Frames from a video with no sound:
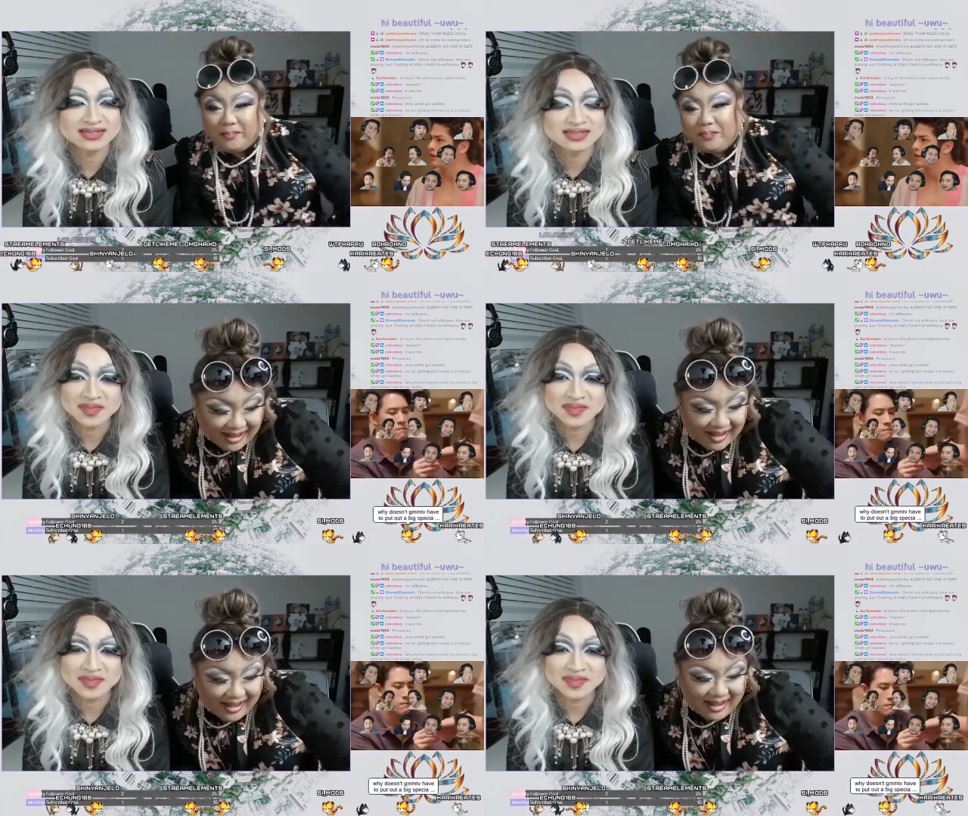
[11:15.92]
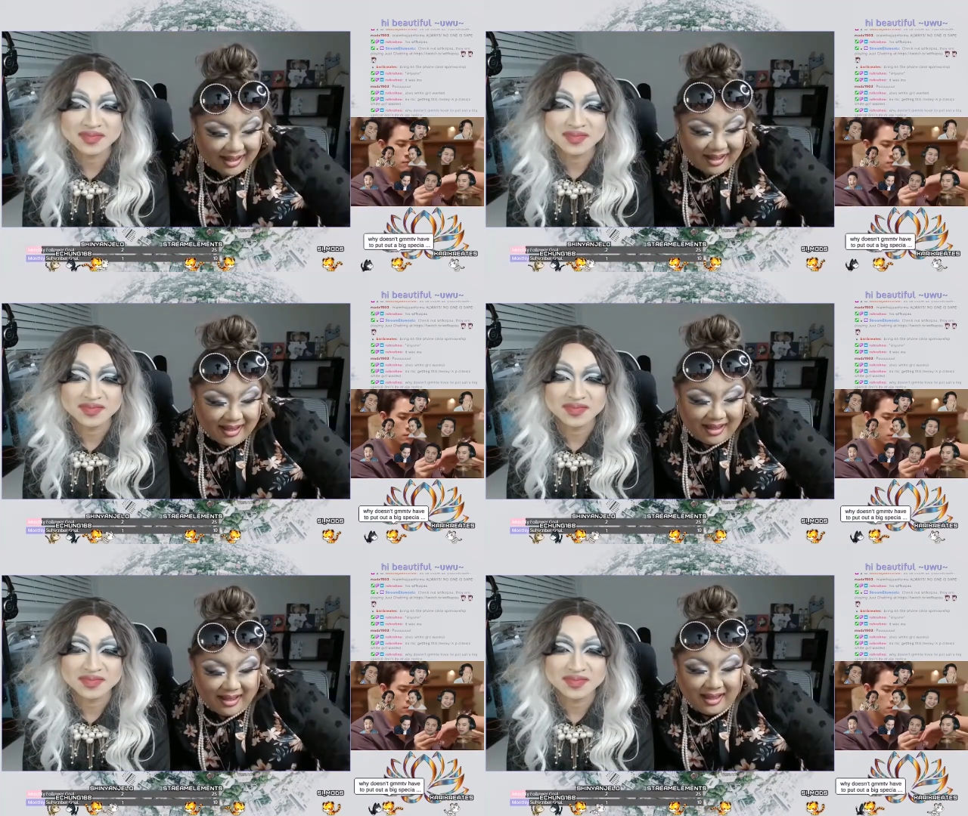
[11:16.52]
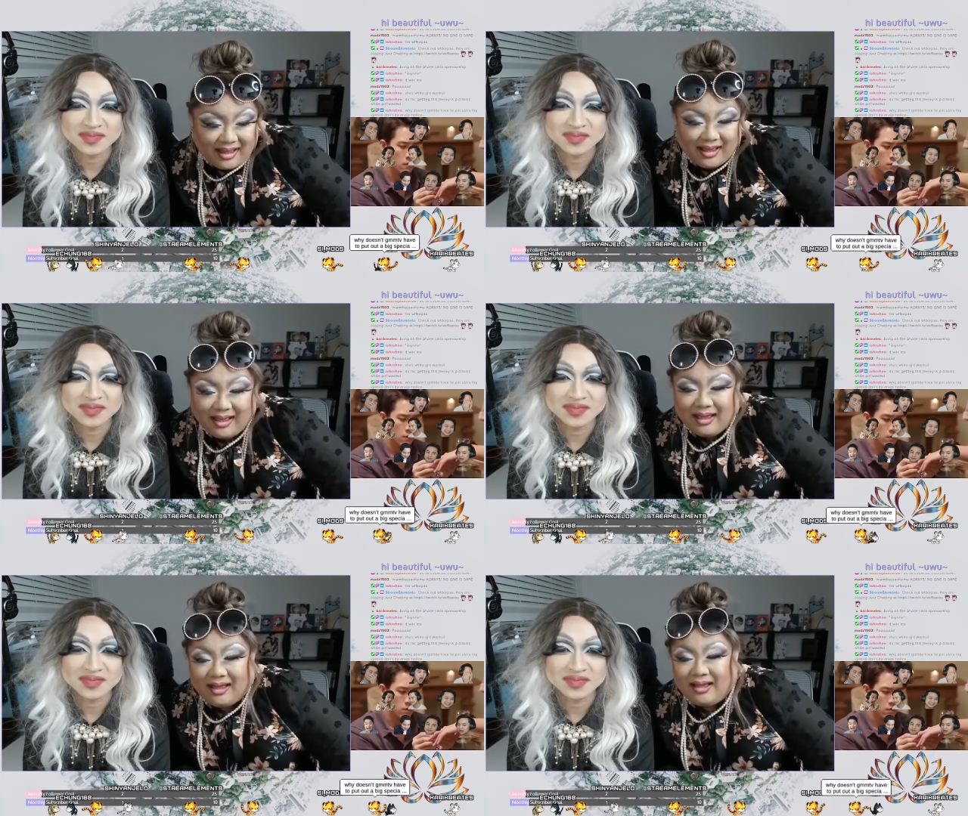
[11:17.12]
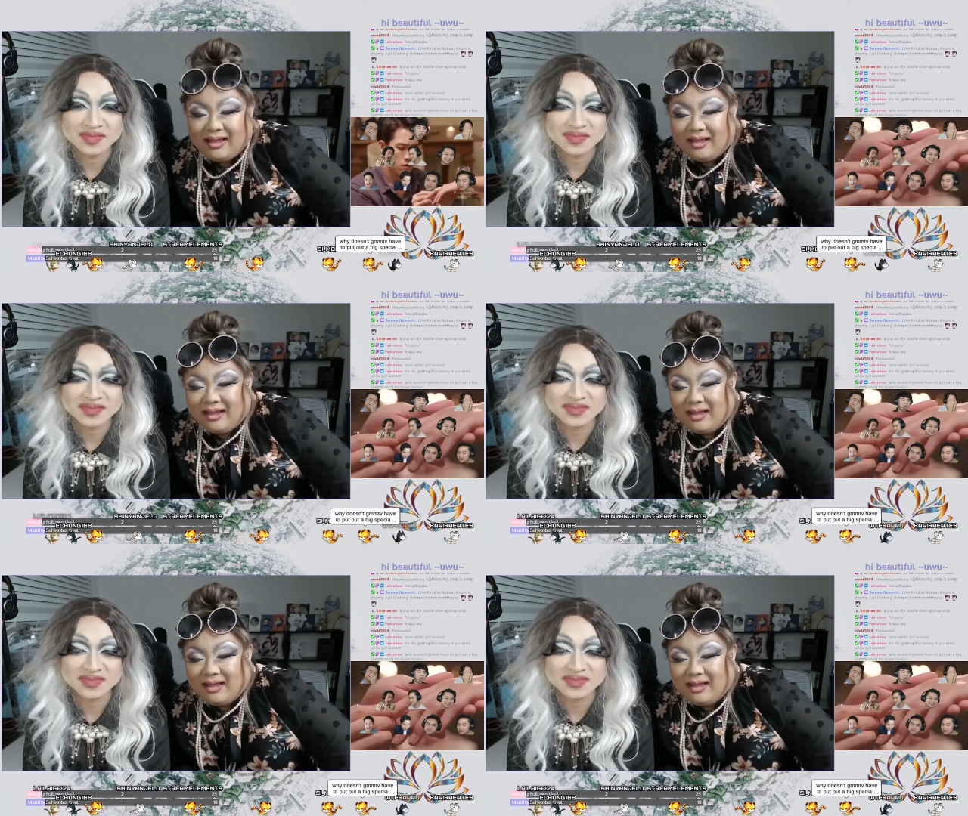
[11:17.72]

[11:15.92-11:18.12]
[no speech]